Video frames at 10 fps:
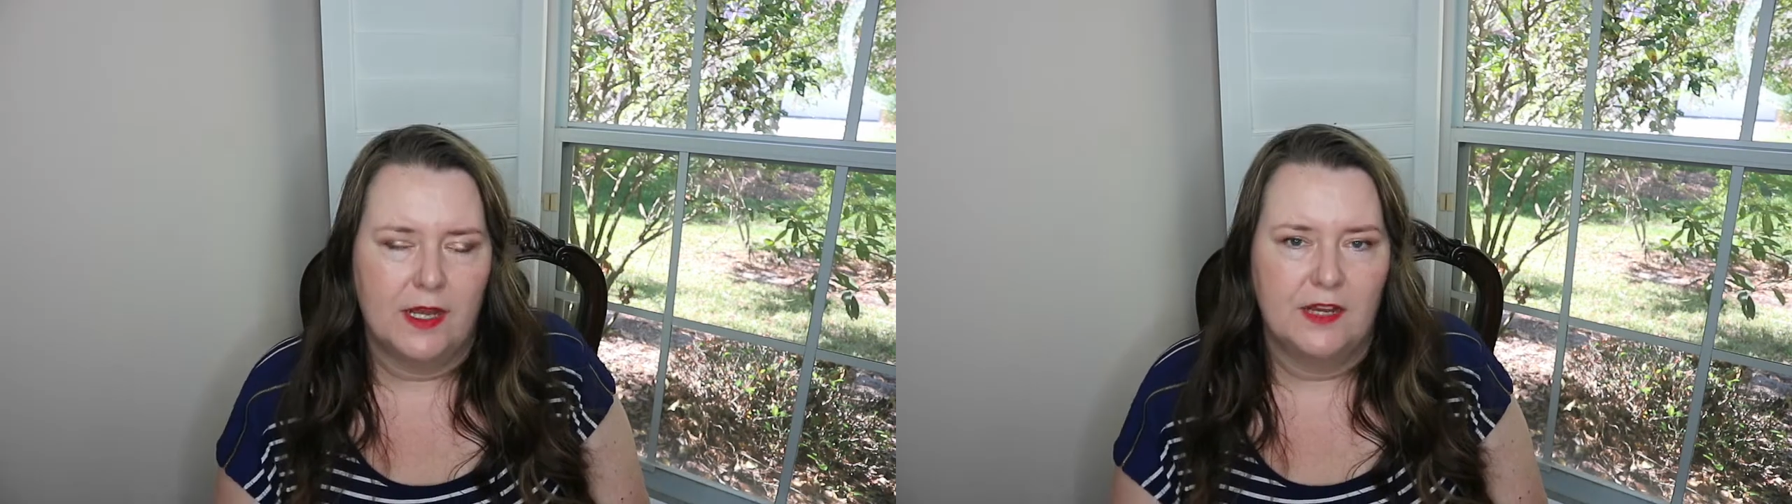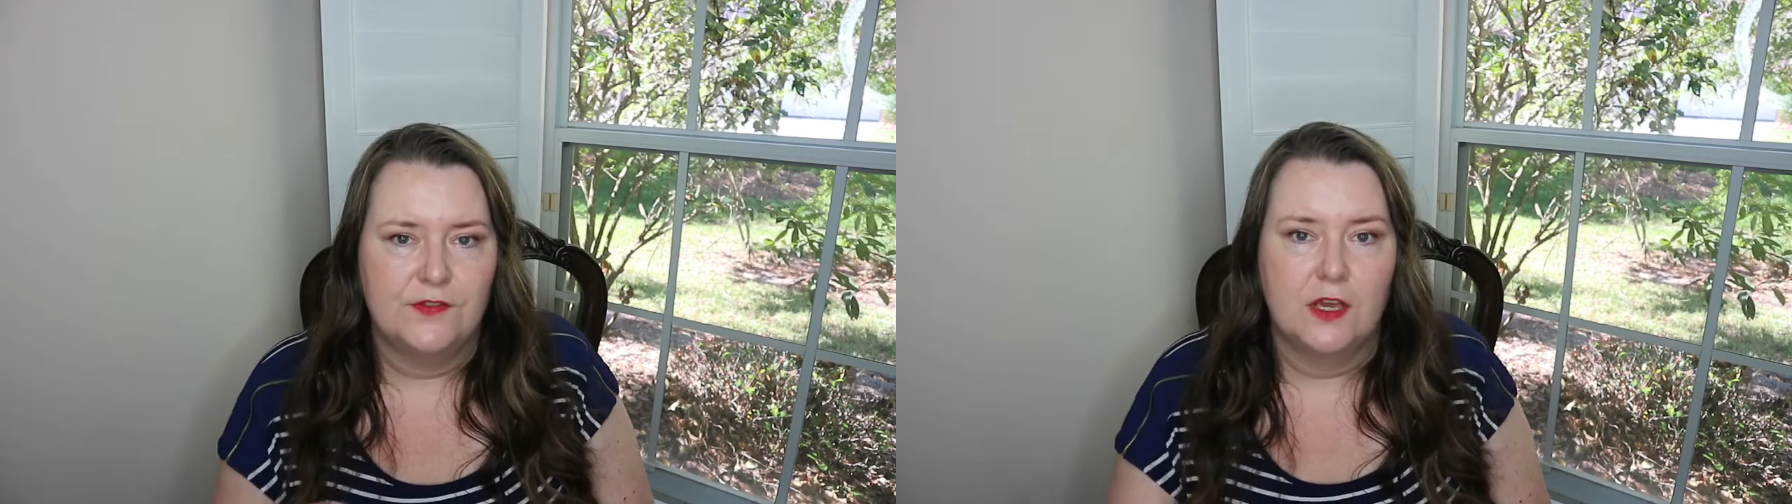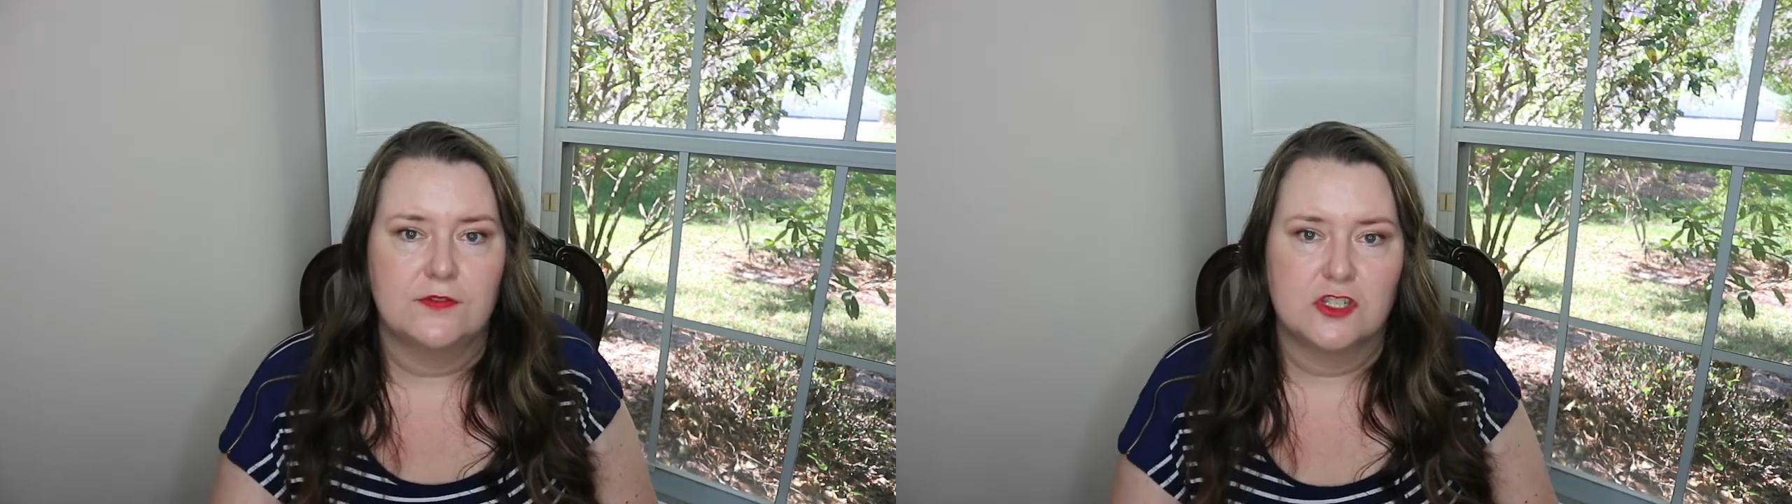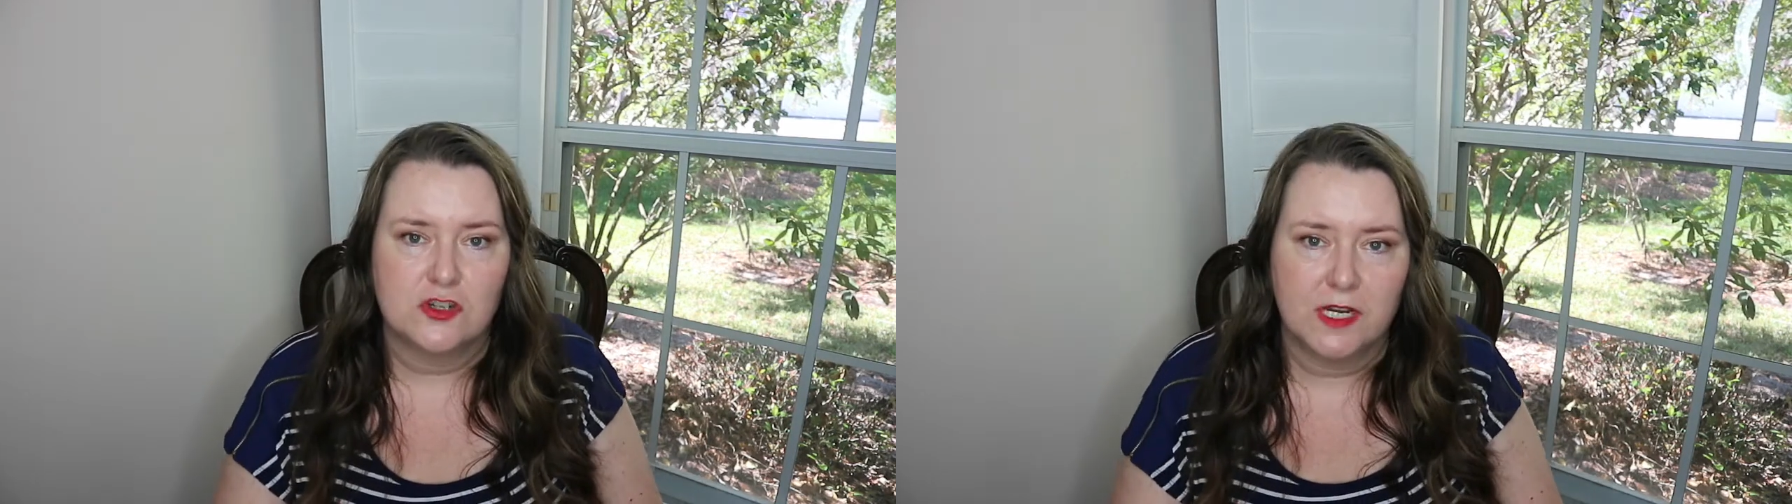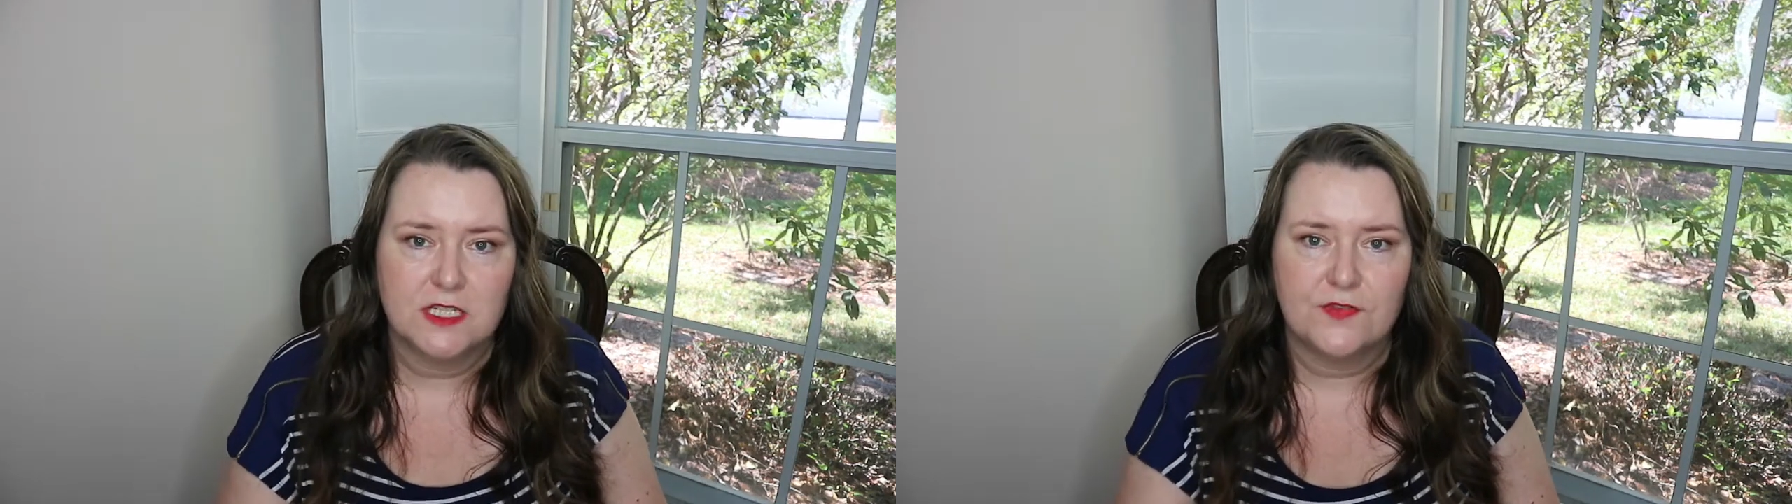and if you have to
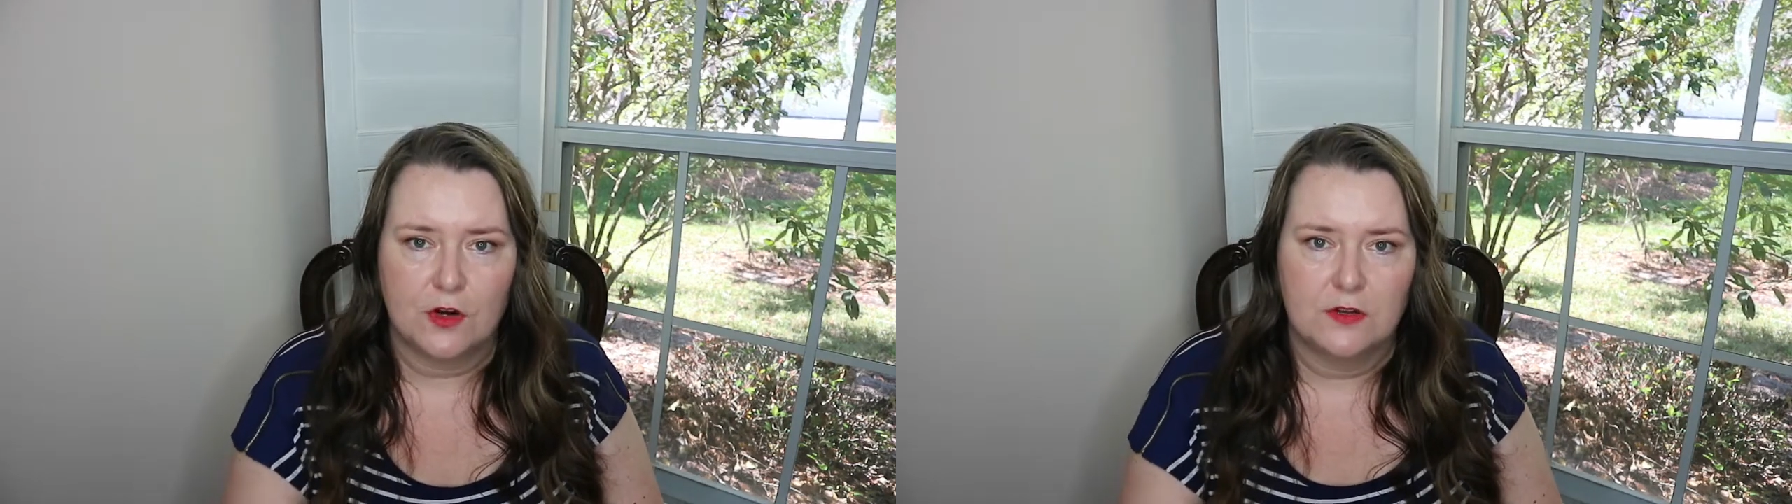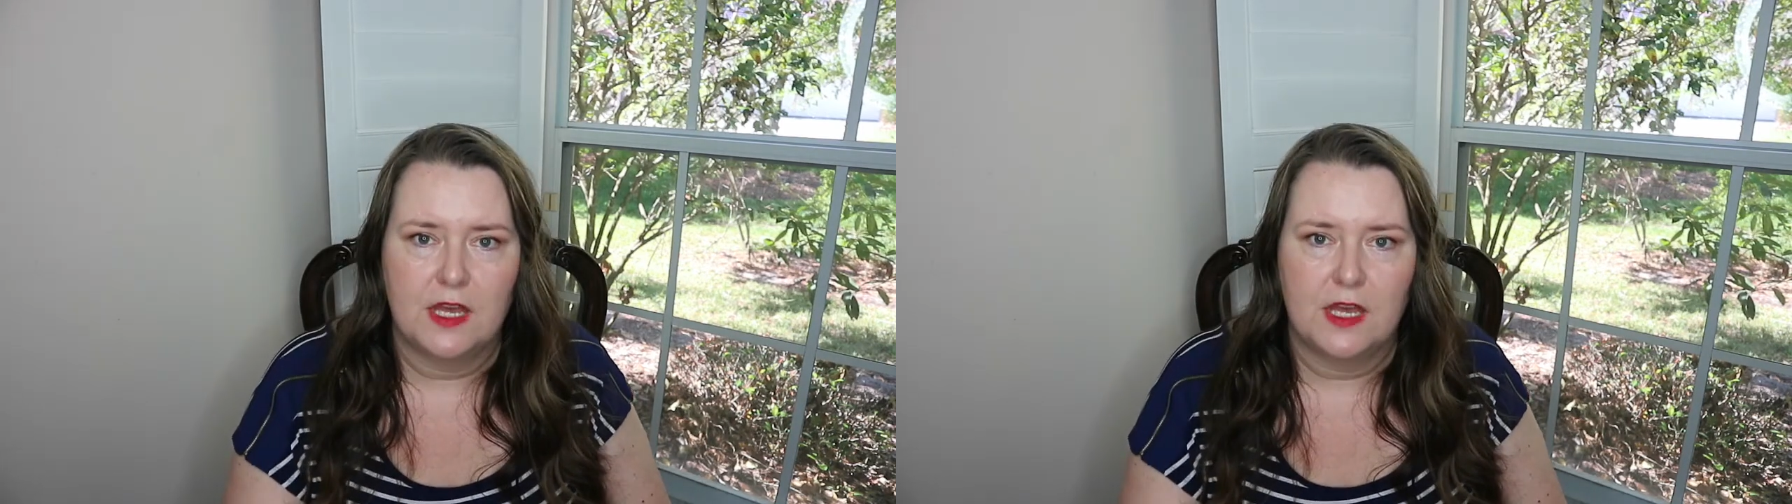transfer,